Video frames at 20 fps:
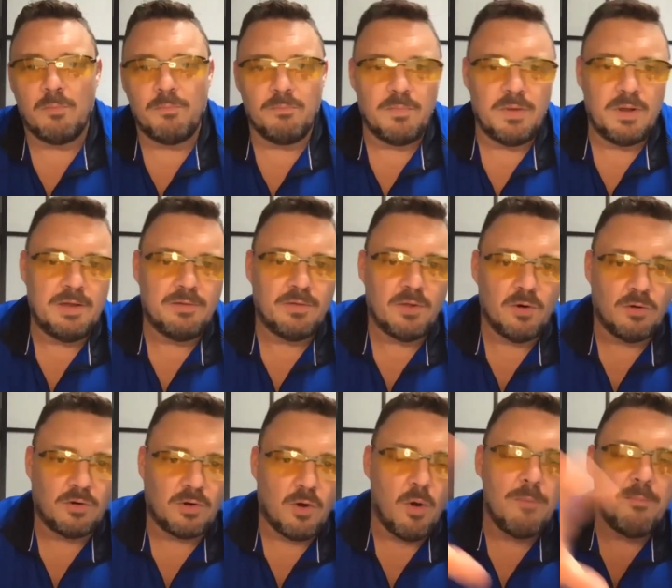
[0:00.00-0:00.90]

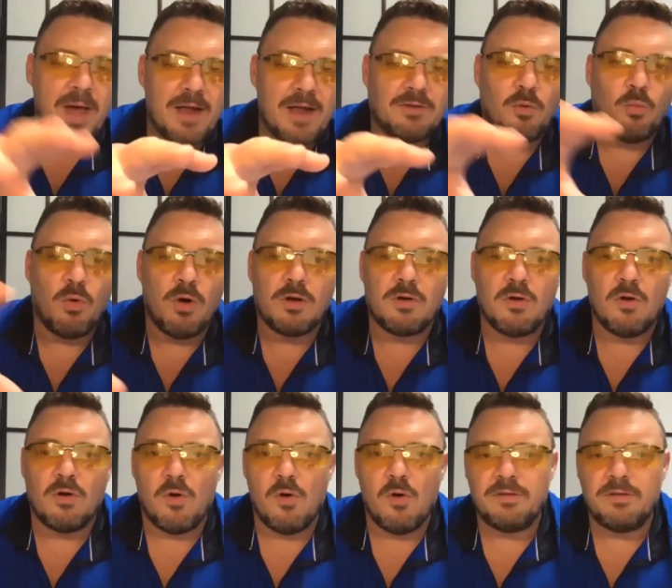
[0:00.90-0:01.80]
either going back to work
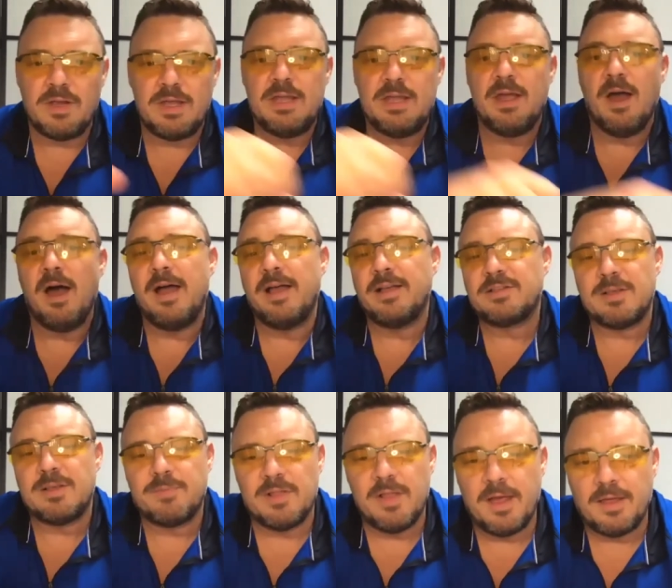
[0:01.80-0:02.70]
or going to EI,
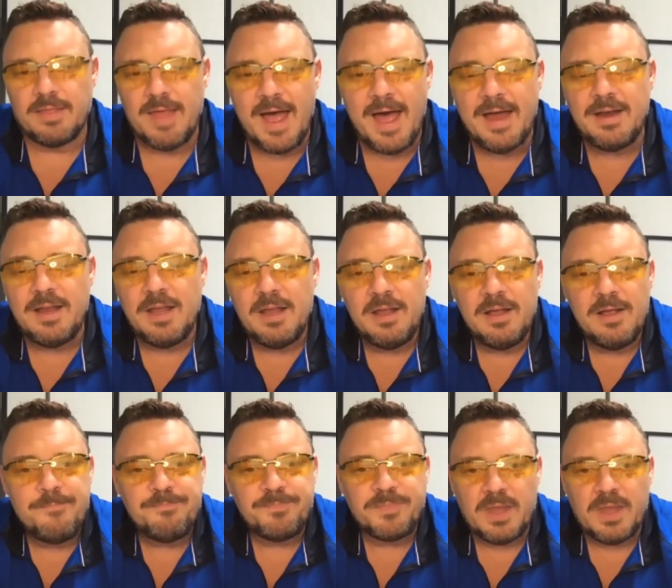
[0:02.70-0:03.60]
something like that.
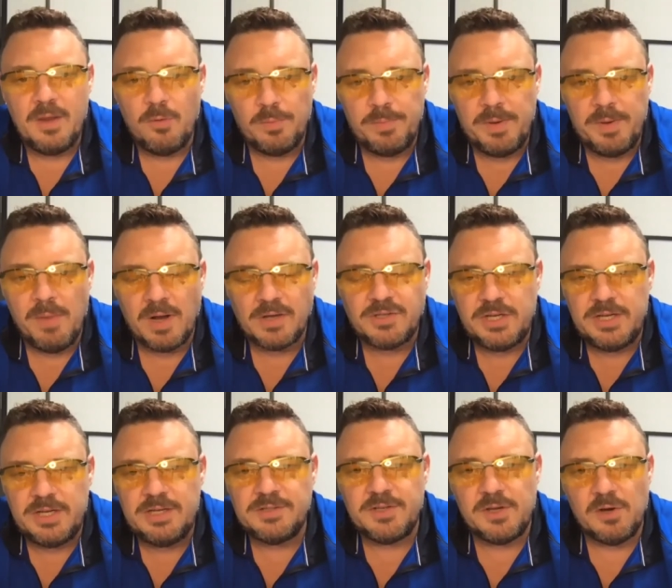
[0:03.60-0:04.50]
It would be much
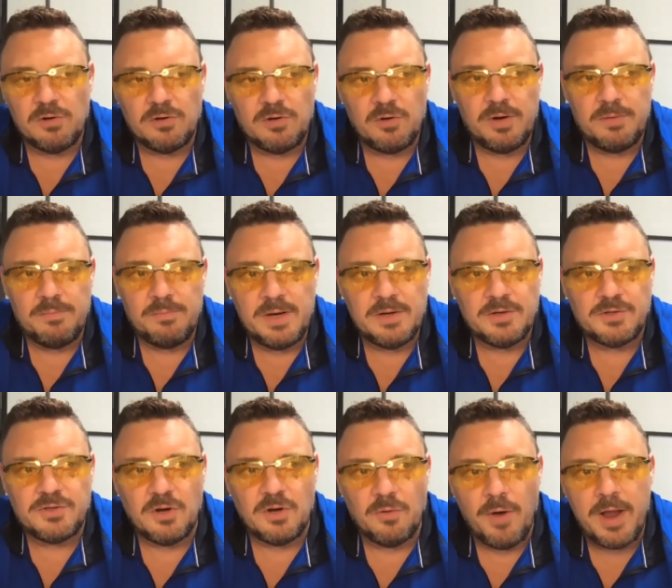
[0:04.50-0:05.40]
easier to
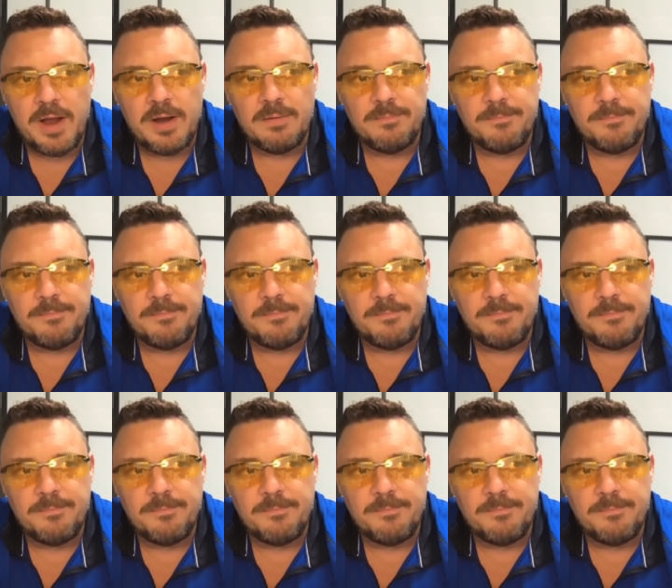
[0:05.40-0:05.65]
administer, right?